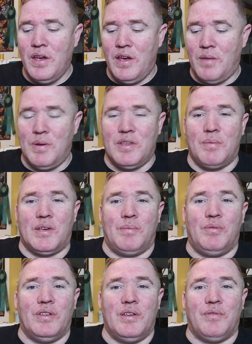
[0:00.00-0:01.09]
And I picked up a
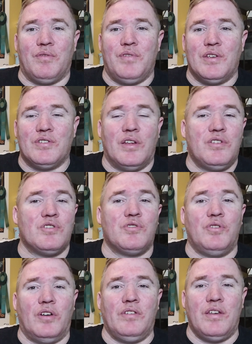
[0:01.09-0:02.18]
couple of different things that I just
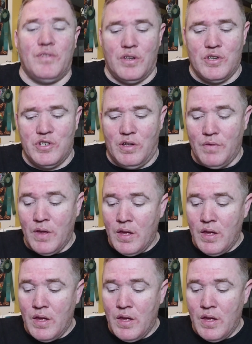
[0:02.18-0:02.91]
could not leave on the shelf.